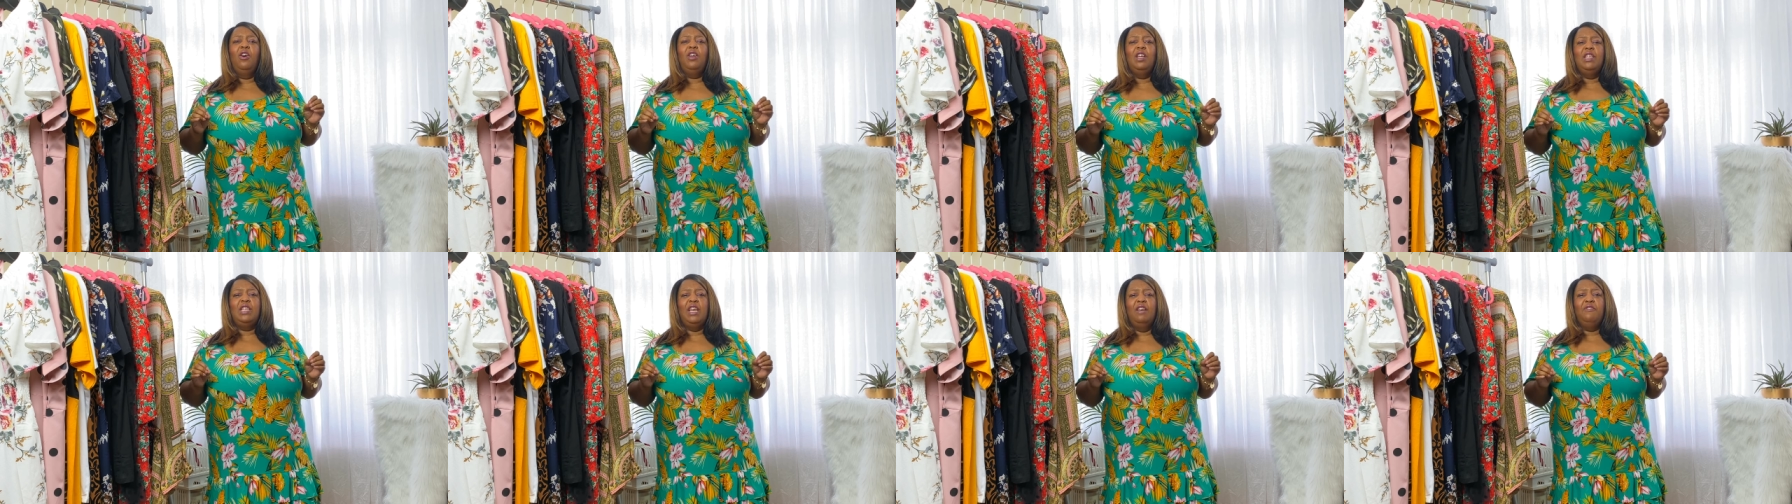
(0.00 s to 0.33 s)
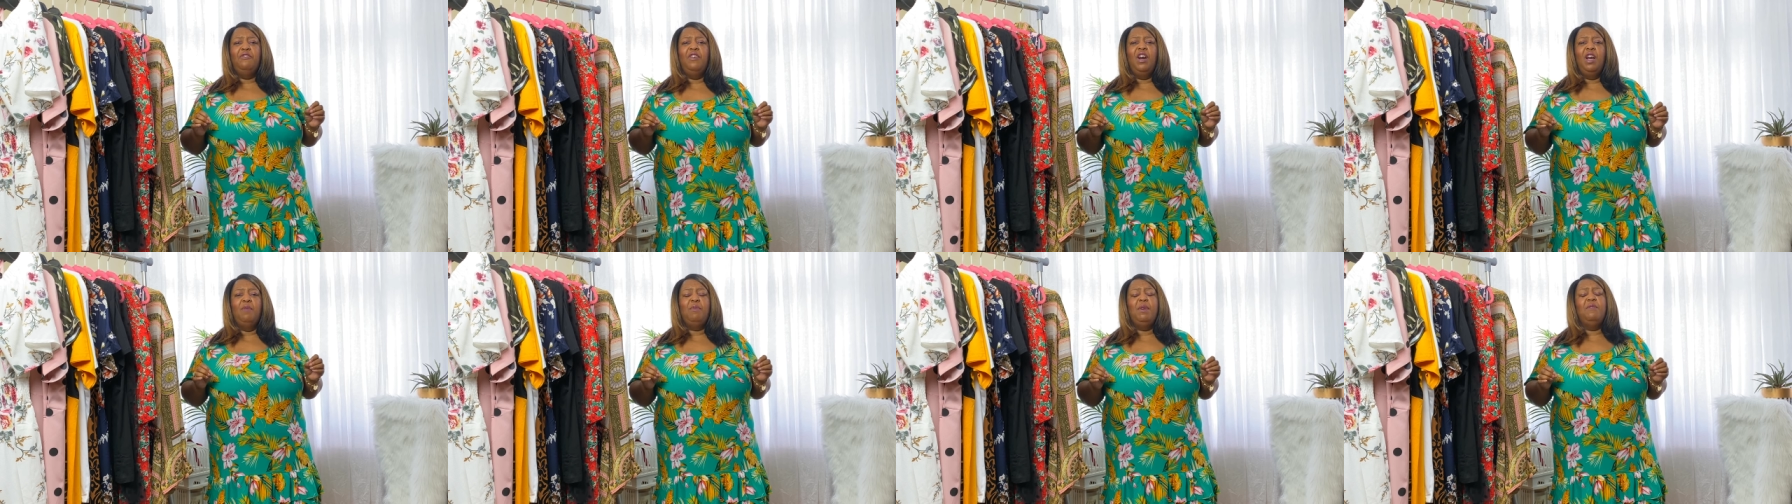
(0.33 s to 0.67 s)
holiday
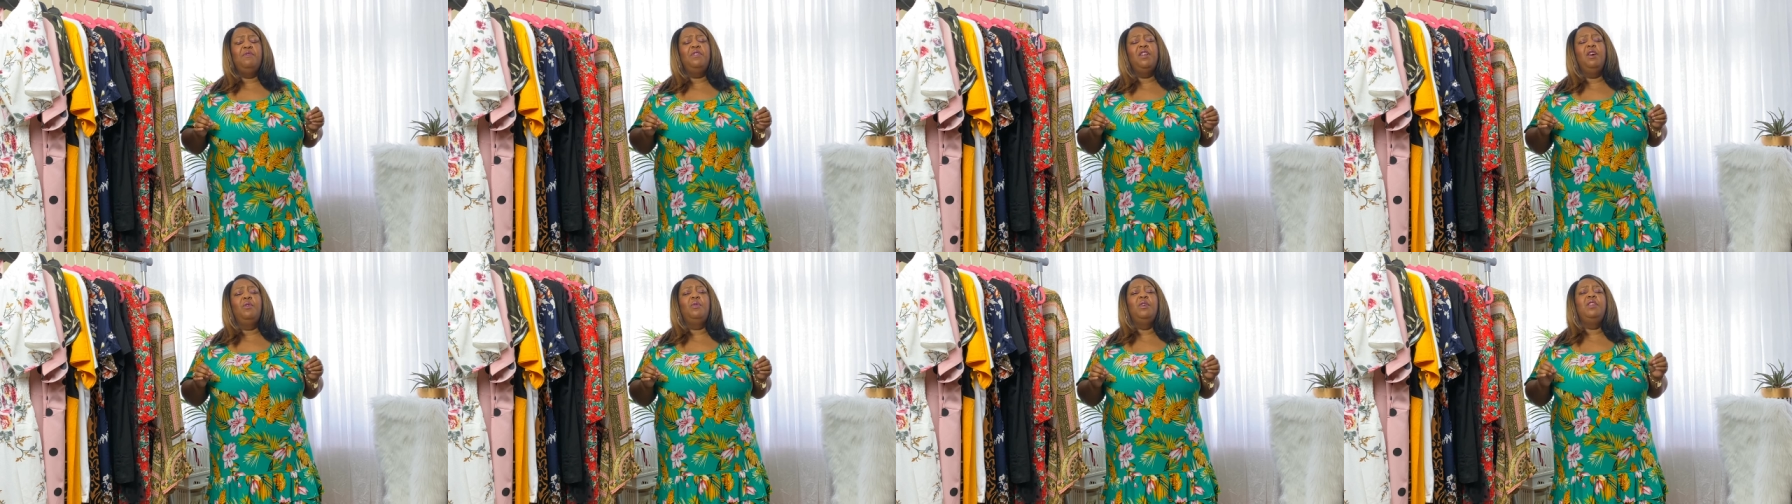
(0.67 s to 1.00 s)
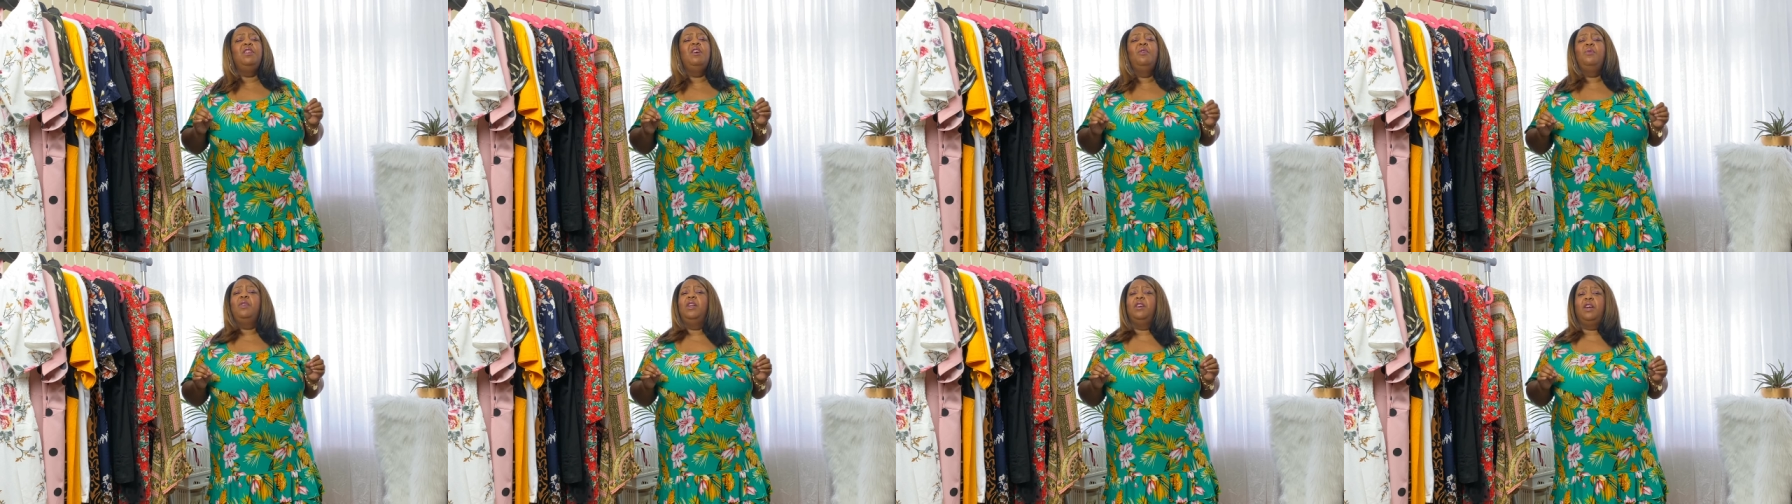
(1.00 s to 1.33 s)
vibe, even though we
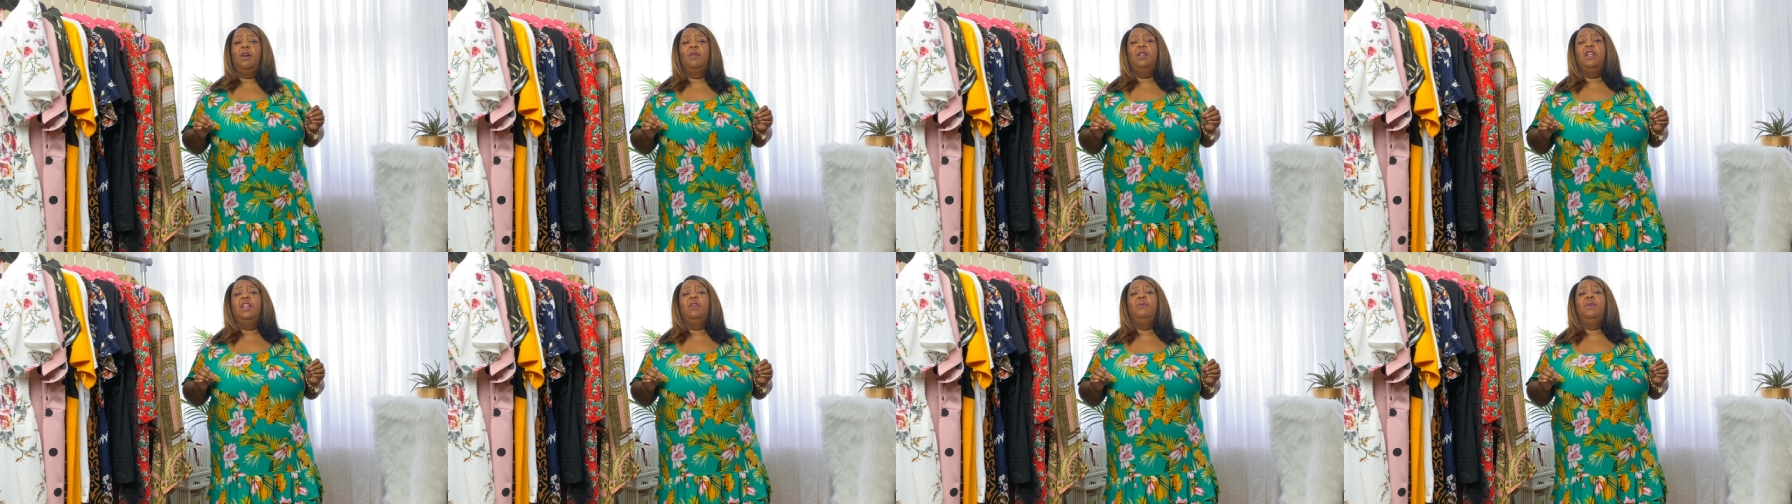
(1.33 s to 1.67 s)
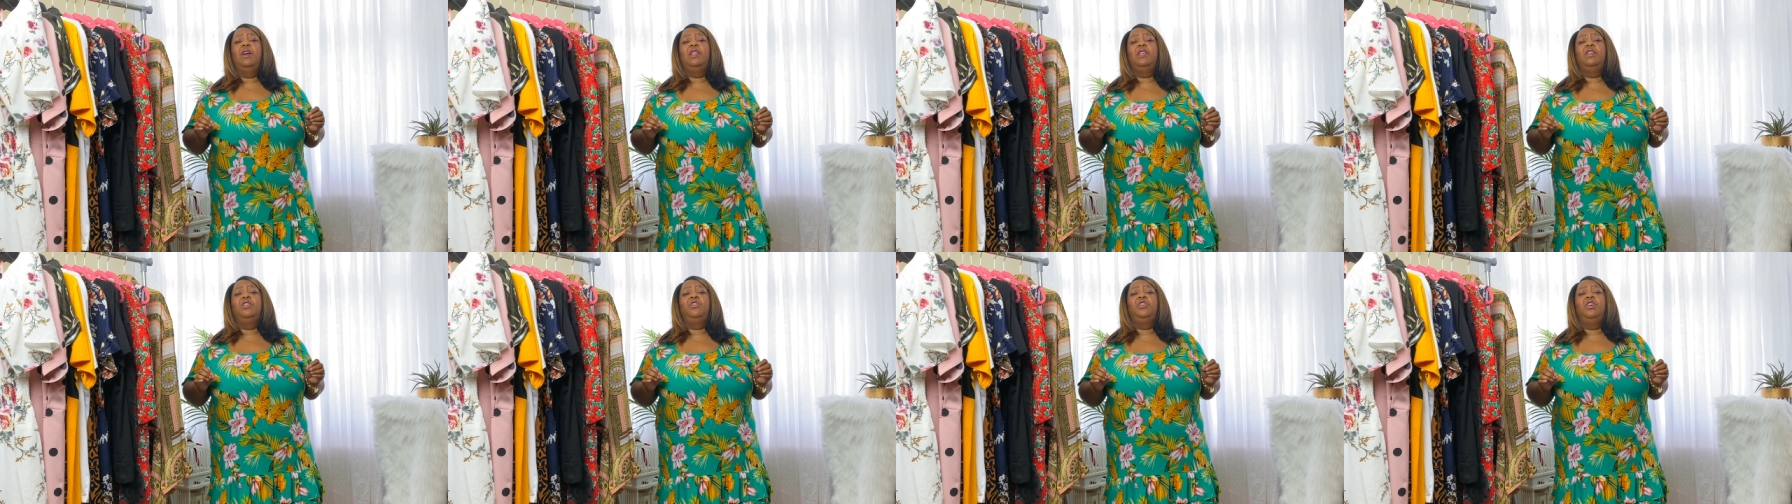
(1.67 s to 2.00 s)
know we're not going
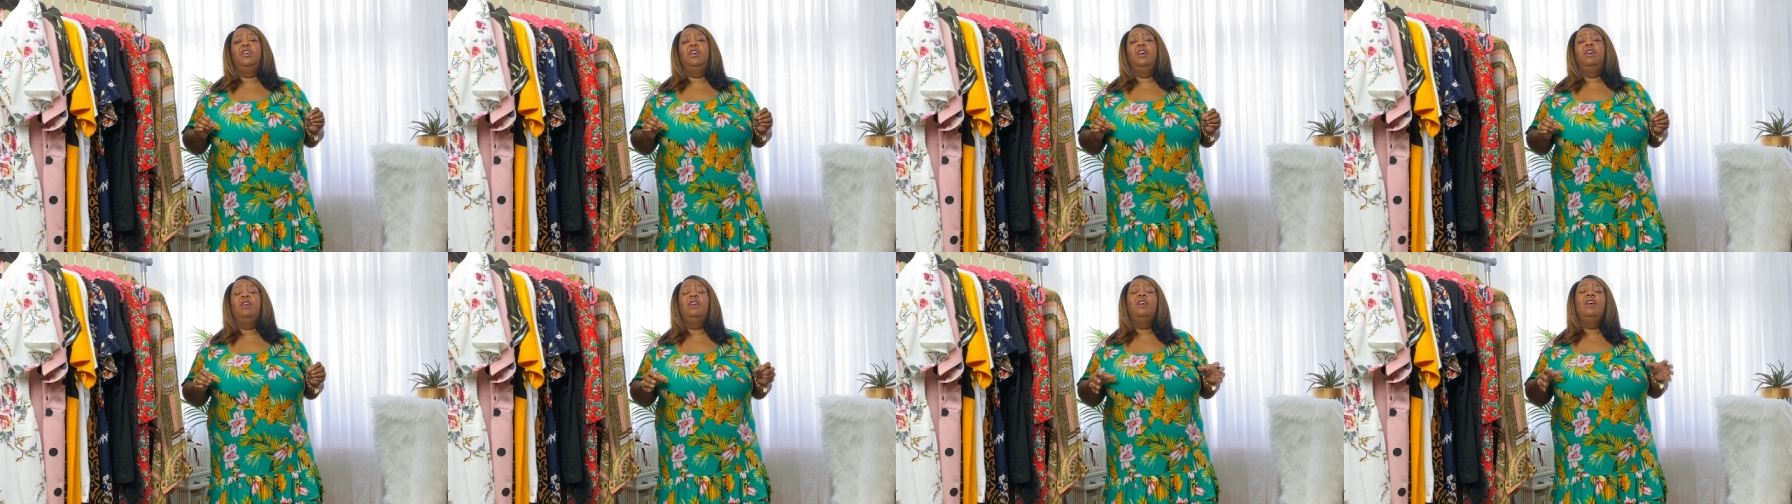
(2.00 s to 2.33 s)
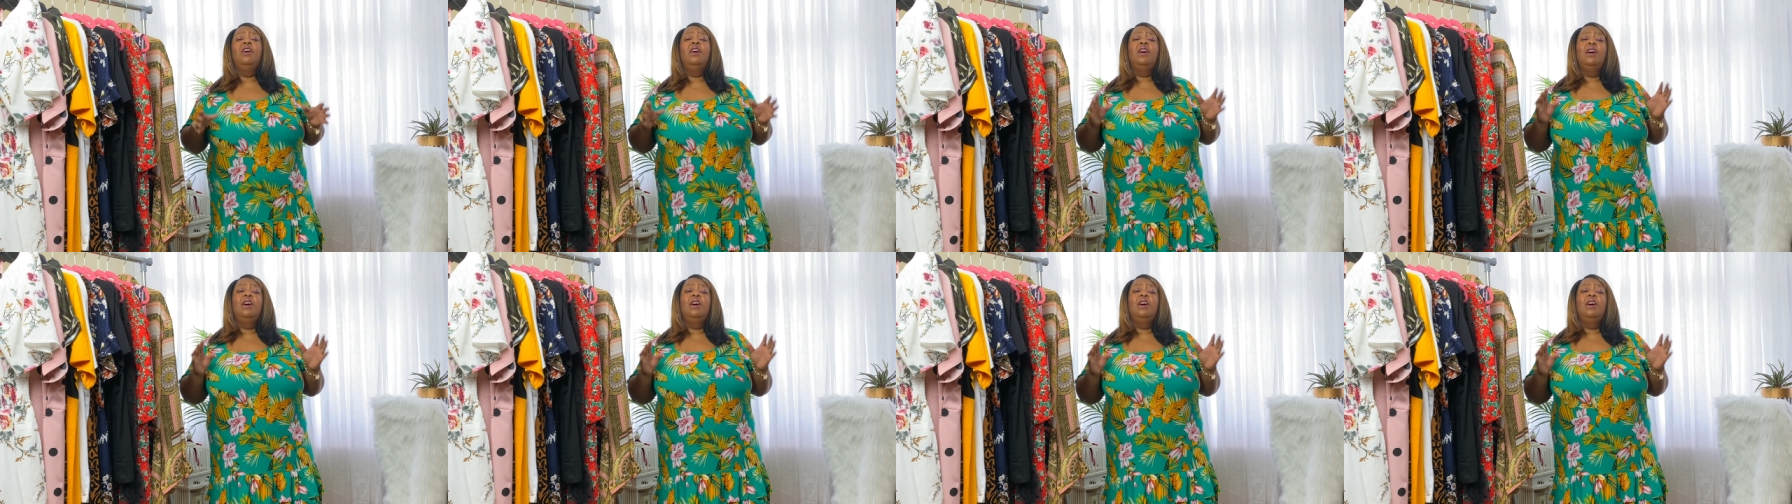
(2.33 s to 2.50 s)
anywhere this year.